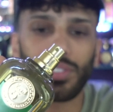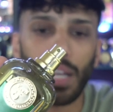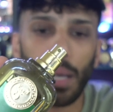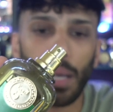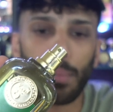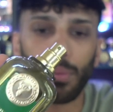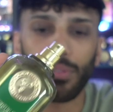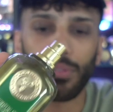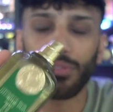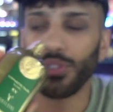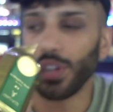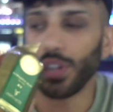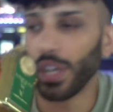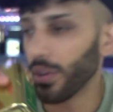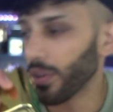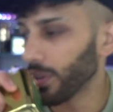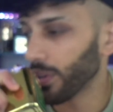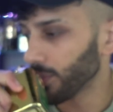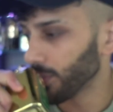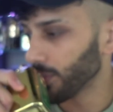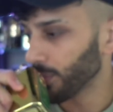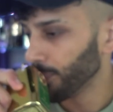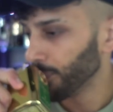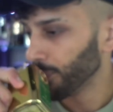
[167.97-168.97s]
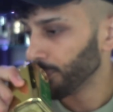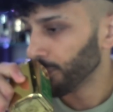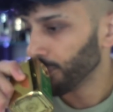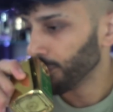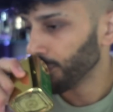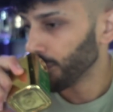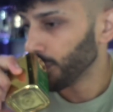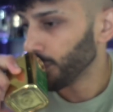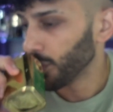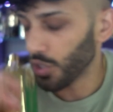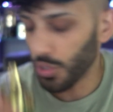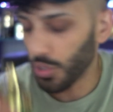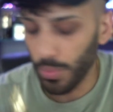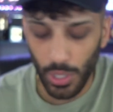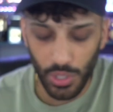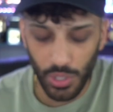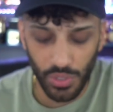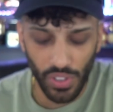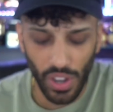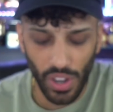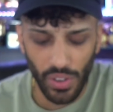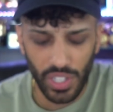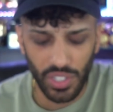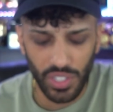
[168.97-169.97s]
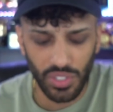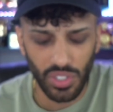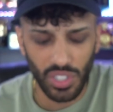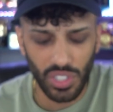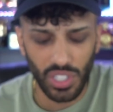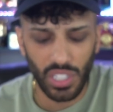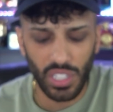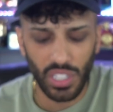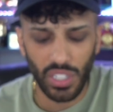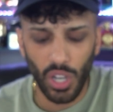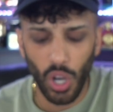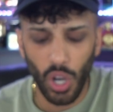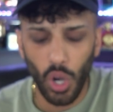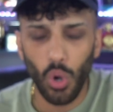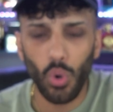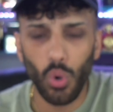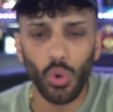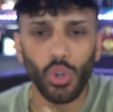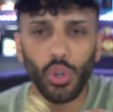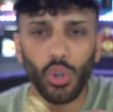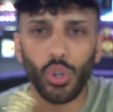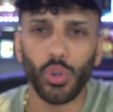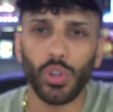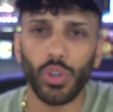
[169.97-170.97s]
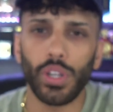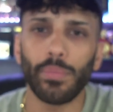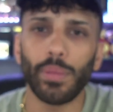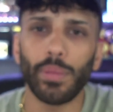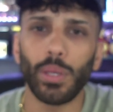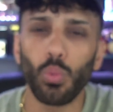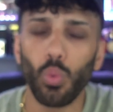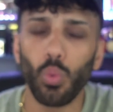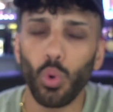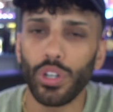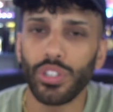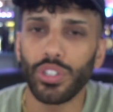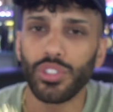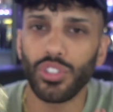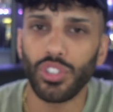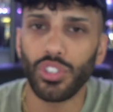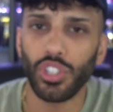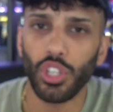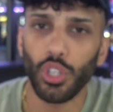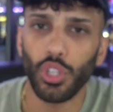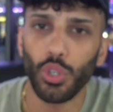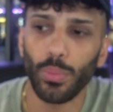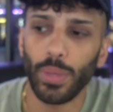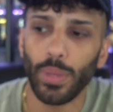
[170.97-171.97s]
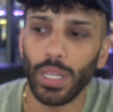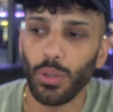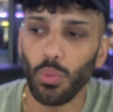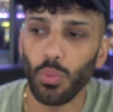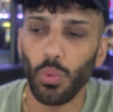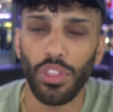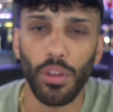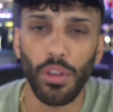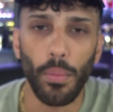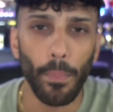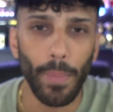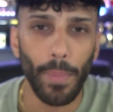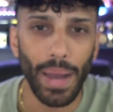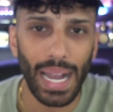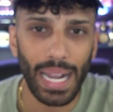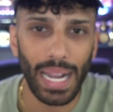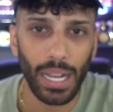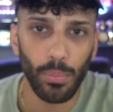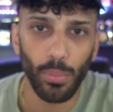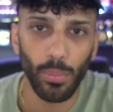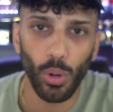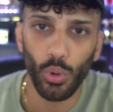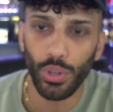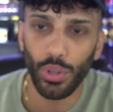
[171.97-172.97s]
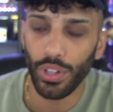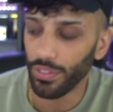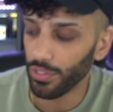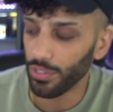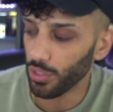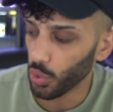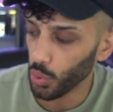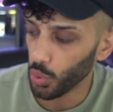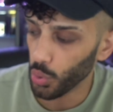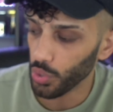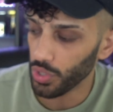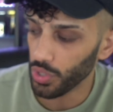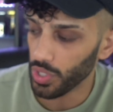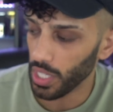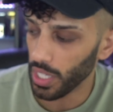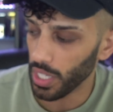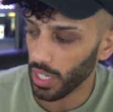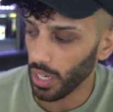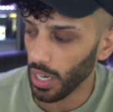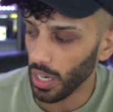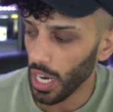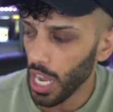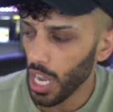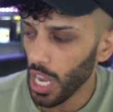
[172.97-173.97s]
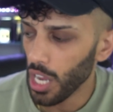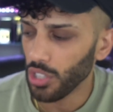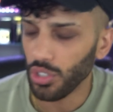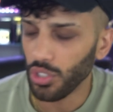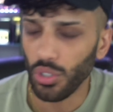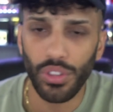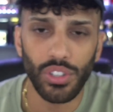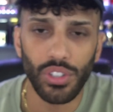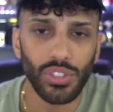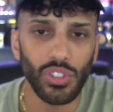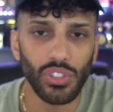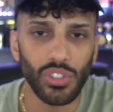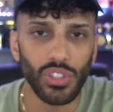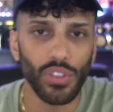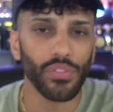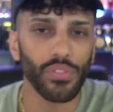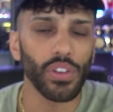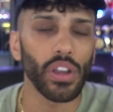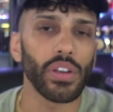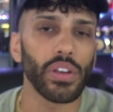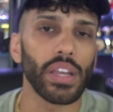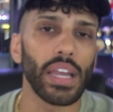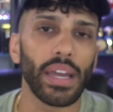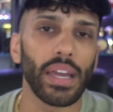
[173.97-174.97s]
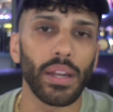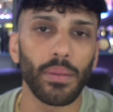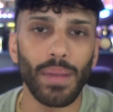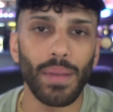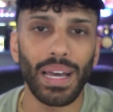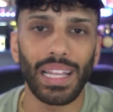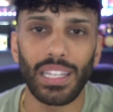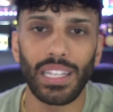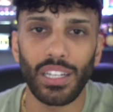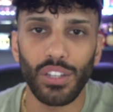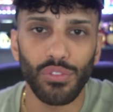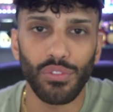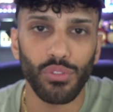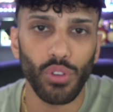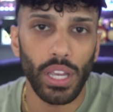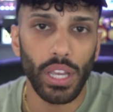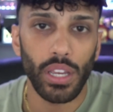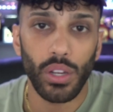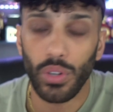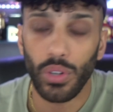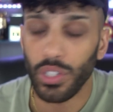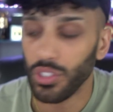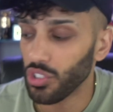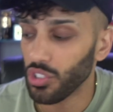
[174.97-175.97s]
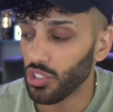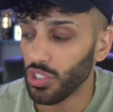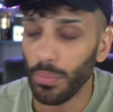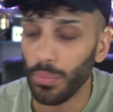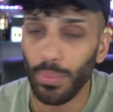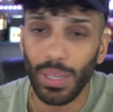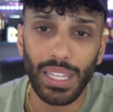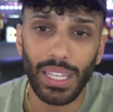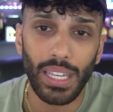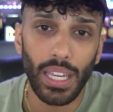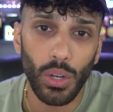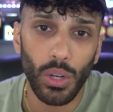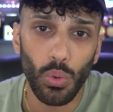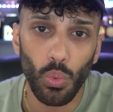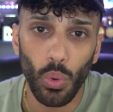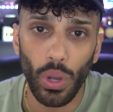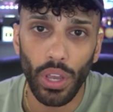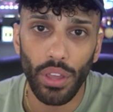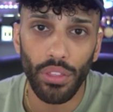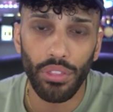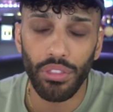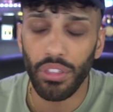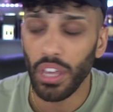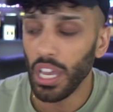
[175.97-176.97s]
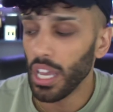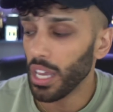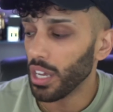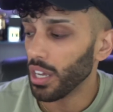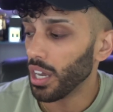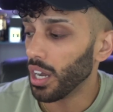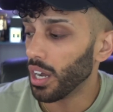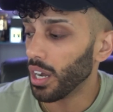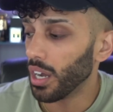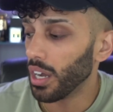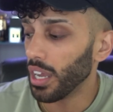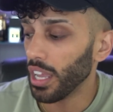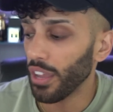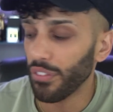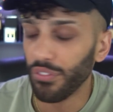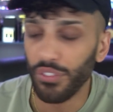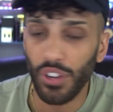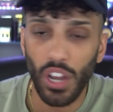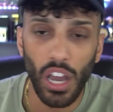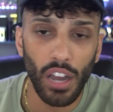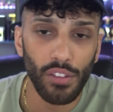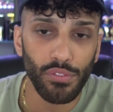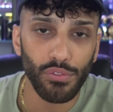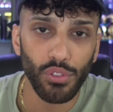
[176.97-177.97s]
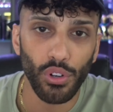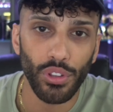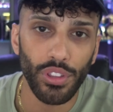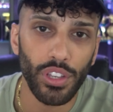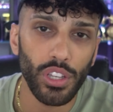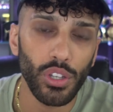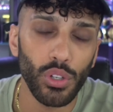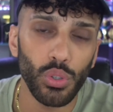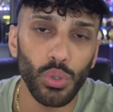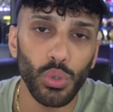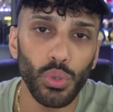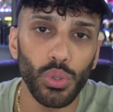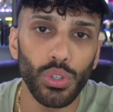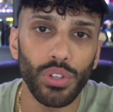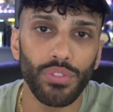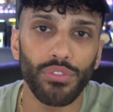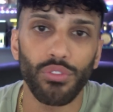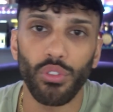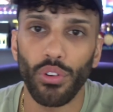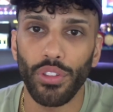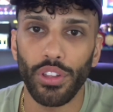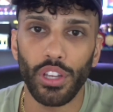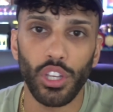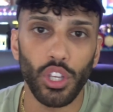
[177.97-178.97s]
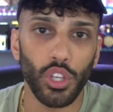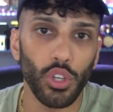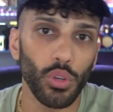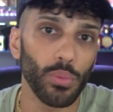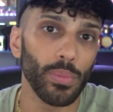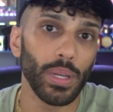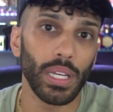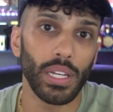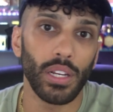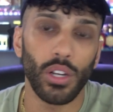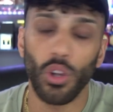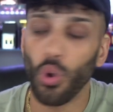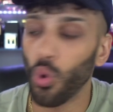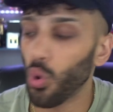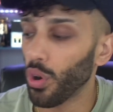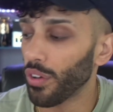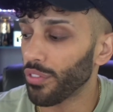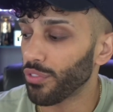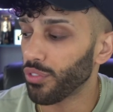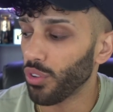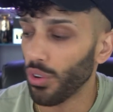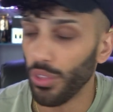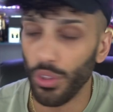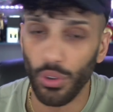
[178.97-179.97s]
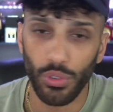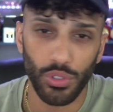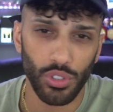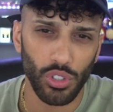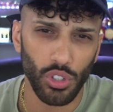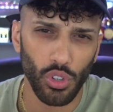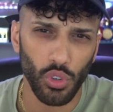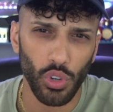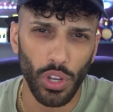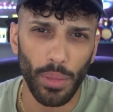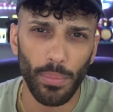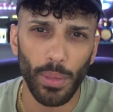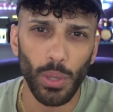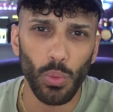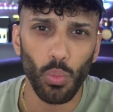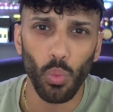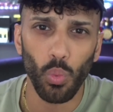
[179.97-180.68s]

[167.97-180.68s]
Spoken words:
type of fragrance. Smells very CEO, creamy woods, cumin with a backbone of oud here. So this is a very animalic fragrance to begin with. If not for the oud, for the cumin, or for those creamy